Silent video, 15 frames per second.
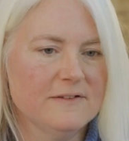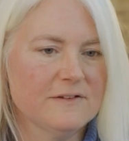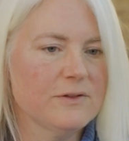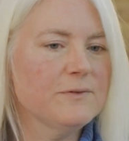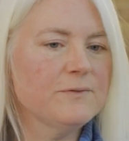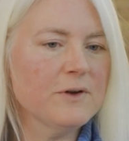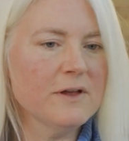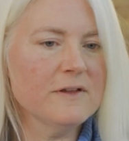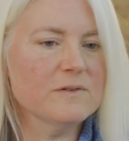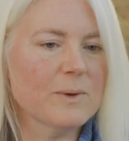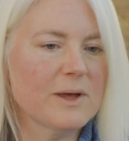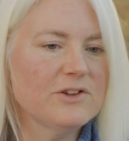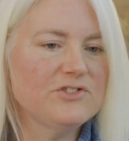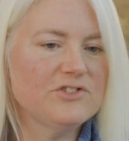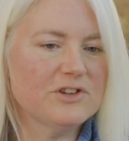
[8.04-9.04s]
So the first
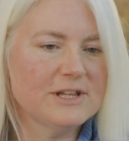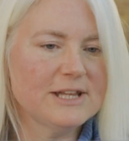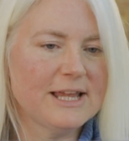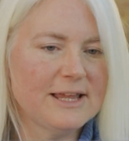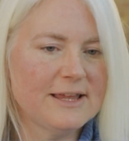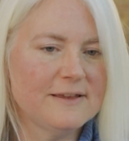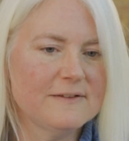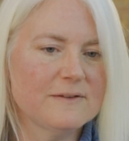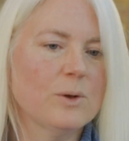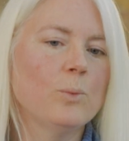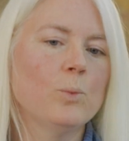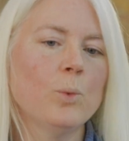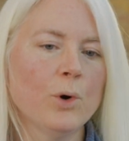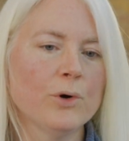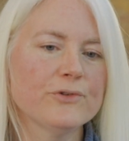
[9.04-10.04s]
question is,
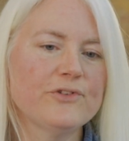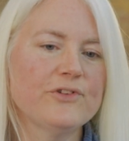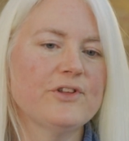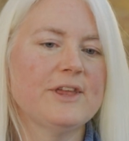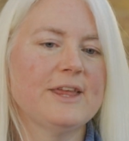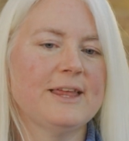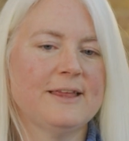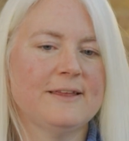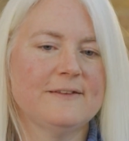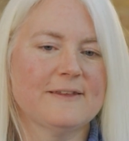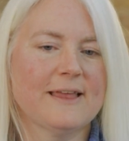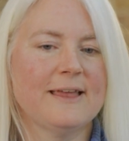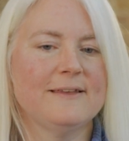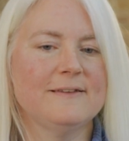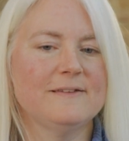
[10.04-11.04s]
what is
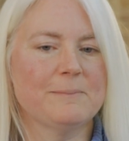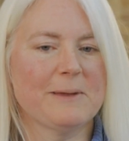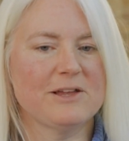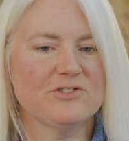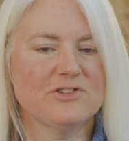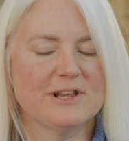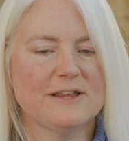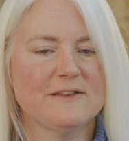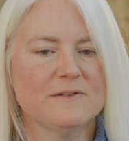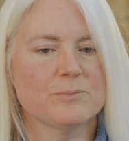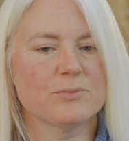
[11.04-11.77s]
a specialist